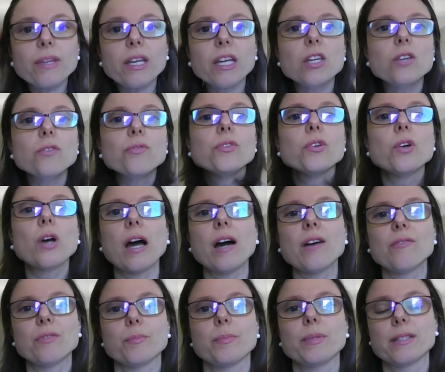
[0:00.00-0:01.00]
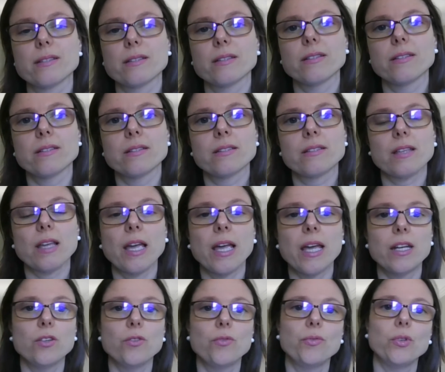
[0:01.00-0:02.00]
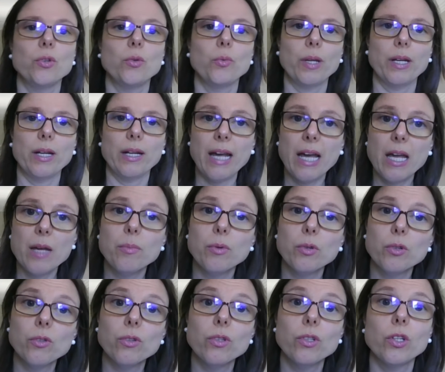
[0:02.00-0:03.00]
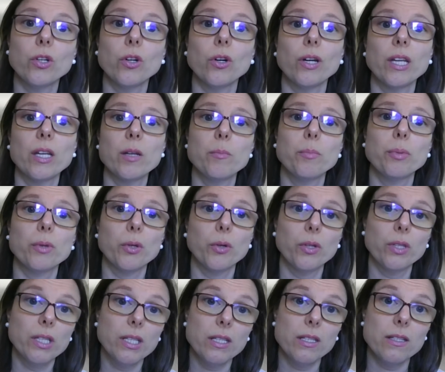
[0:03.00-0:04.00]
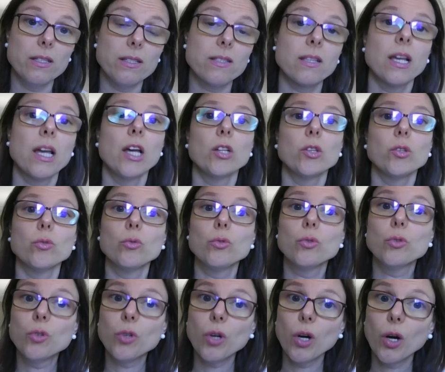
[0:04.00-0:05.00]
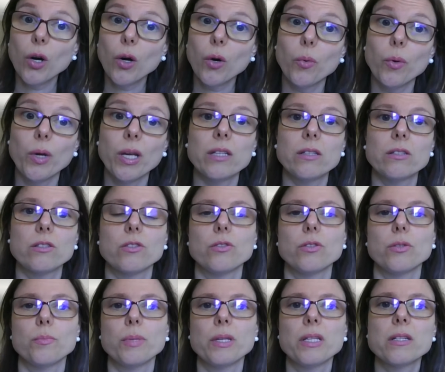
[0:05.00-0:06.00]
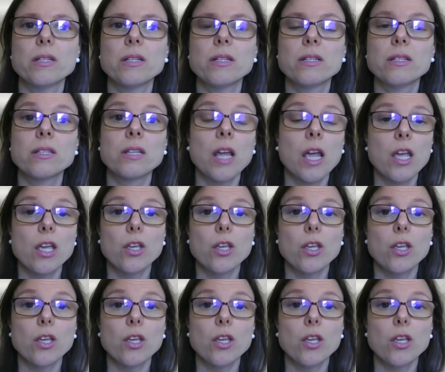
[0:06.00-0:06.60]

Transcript: if you have a business and if you enable your employees to grow into the business,